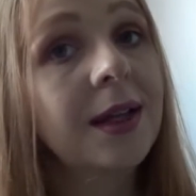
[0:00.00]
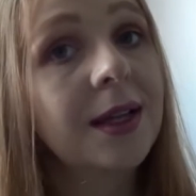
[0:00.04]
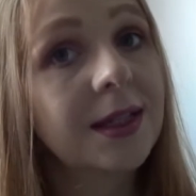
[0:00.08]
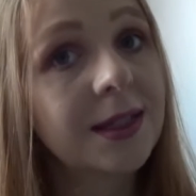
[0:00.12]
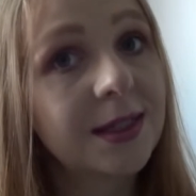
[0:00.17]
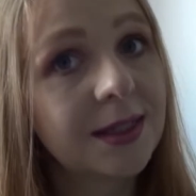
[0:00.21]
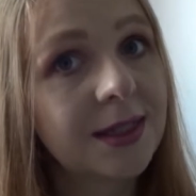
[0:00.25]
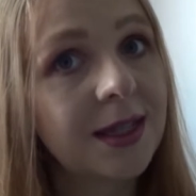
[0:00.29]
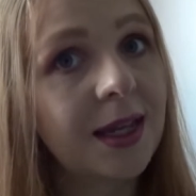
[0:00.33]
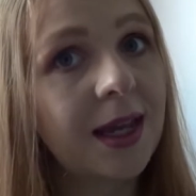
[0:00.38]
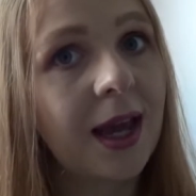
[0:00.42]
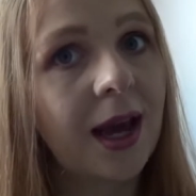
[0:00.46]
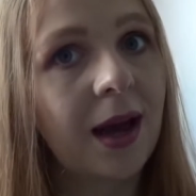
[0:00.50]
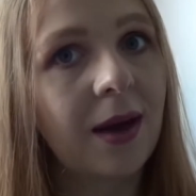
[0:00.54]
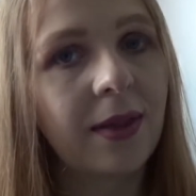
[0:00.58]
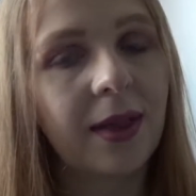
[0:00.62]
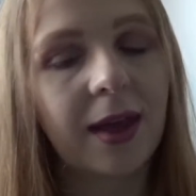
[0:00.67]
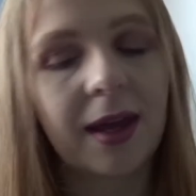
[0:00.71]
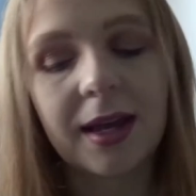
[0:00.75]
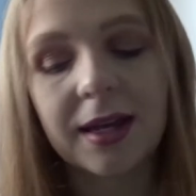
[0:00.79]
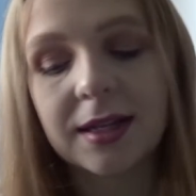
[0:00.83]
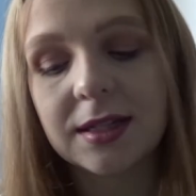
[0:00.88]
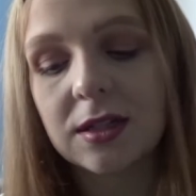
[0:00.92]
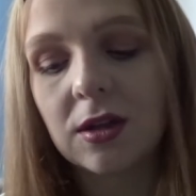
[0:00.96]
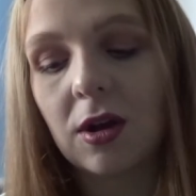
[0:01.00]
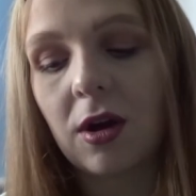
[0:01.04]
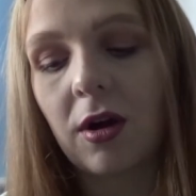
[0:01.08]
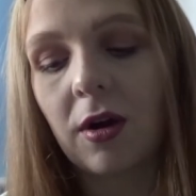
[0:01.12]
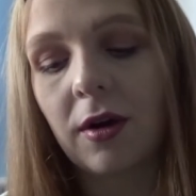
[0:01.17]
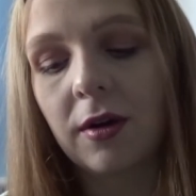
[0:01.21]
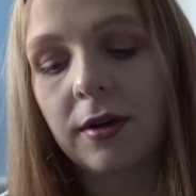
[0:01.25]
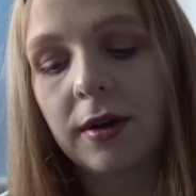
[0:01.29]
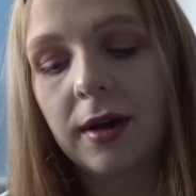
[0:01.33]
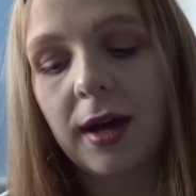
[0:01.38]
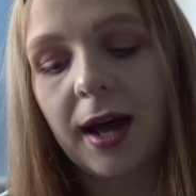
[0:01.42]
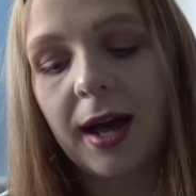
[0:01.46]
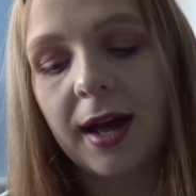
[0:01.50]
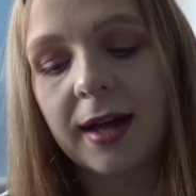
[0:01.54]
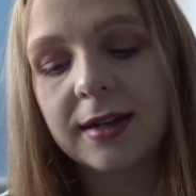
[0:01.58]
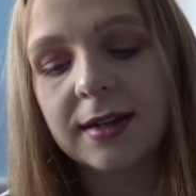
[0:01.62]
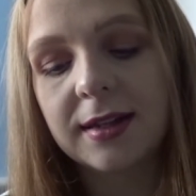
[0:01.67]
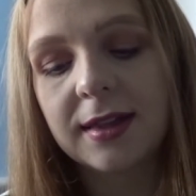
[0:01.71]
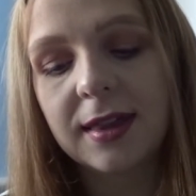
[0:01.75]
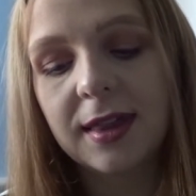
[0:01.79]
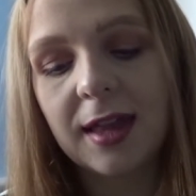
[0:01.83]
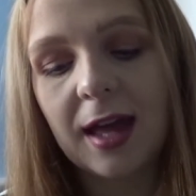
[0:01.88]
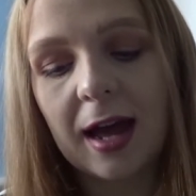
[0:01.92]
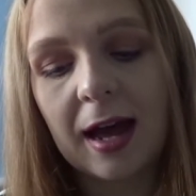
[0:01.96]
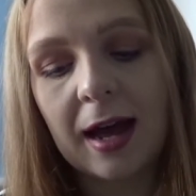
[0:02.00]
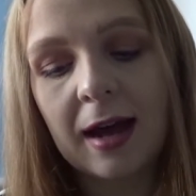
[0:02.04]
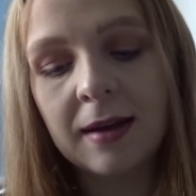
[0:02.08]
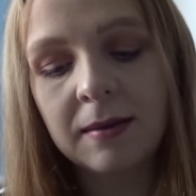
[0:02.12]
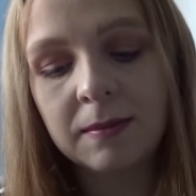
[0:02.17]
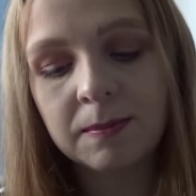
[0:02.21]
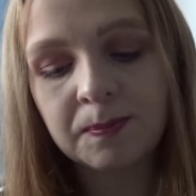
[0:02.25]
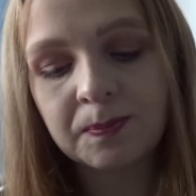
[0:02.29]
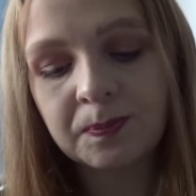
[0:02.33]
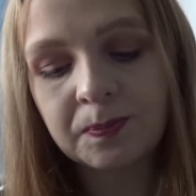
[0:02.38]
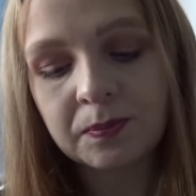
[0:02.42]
See how that gets on. And that